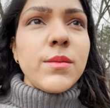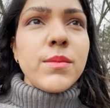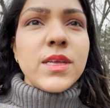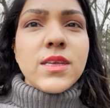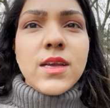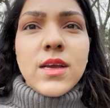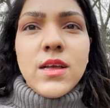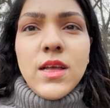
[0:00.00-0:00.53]
but
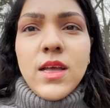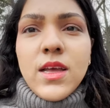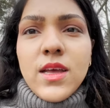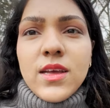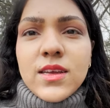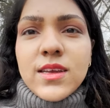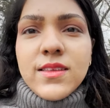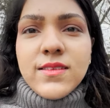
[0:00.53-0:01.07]
yeah,
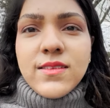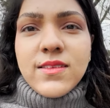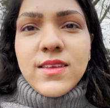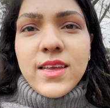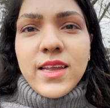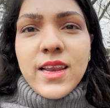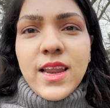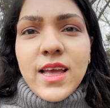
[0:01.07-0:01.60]
you can
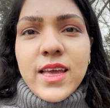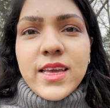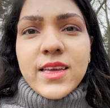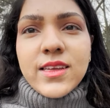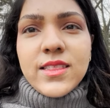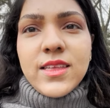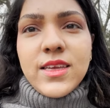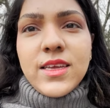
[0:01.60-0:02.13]
see like
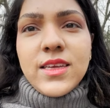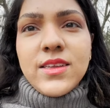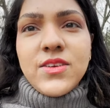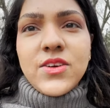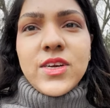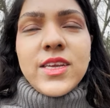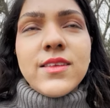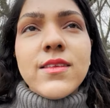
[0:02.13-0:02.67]
the
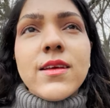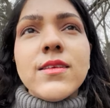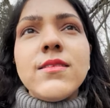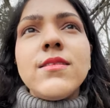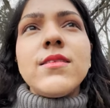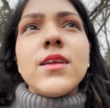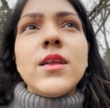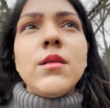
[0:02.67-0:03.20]
trees are
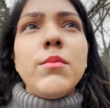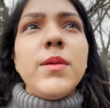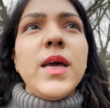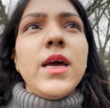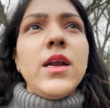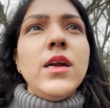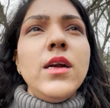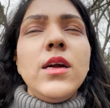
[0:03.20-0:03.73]
still
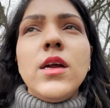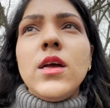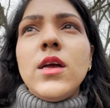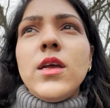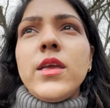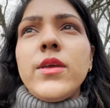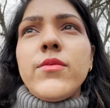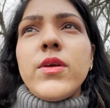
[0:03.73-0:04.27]
bare
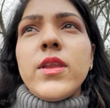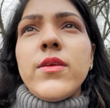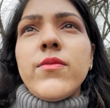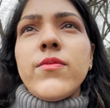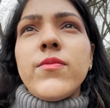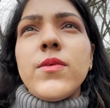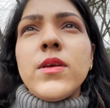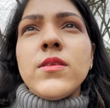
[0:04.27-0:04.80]
even if
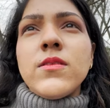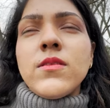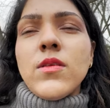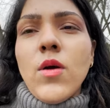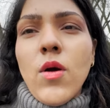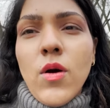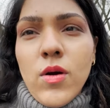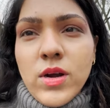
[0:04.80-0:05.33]
it's
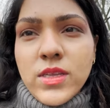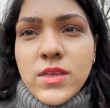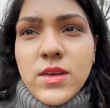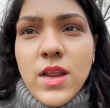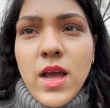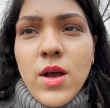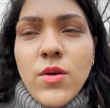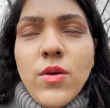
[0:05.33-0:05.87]
hot
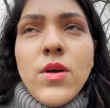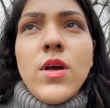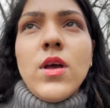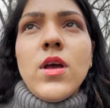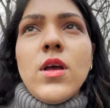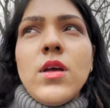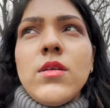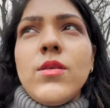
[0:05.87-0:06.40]
now.
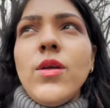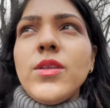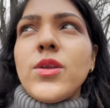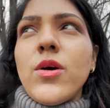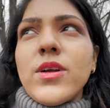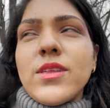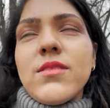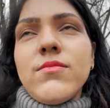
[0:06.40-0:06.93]
Not
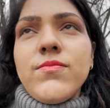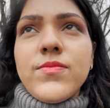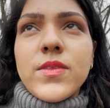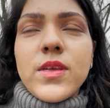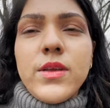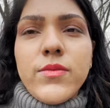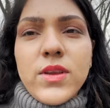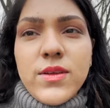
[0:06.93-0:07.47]
hot,
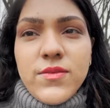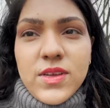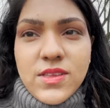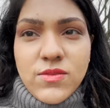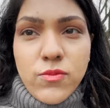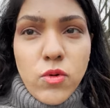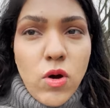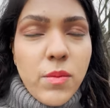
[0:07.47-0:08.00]
even if
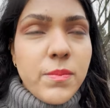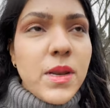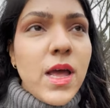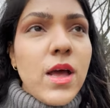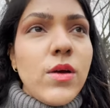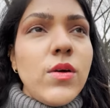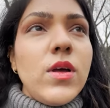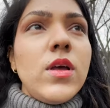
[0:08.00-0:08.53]
it's warm
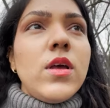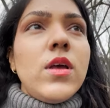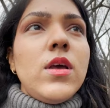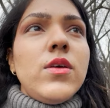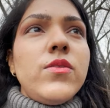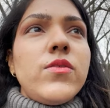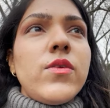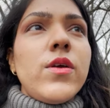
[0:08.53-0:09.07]
now.
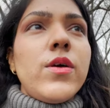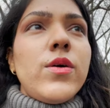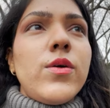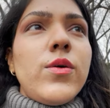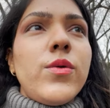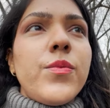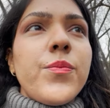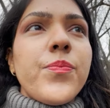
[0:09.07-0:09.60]

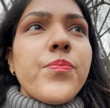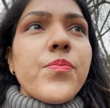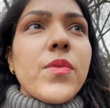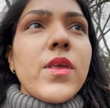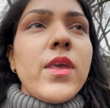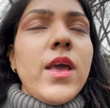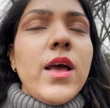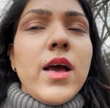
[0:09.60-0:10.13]
So
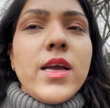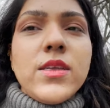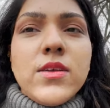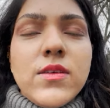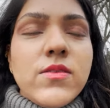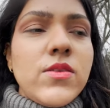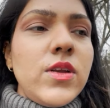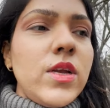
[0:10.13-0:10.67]
yeah, I
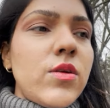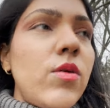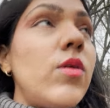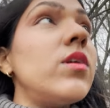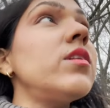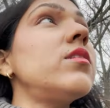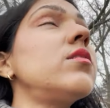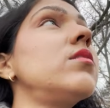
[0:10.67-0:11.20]
just recalled.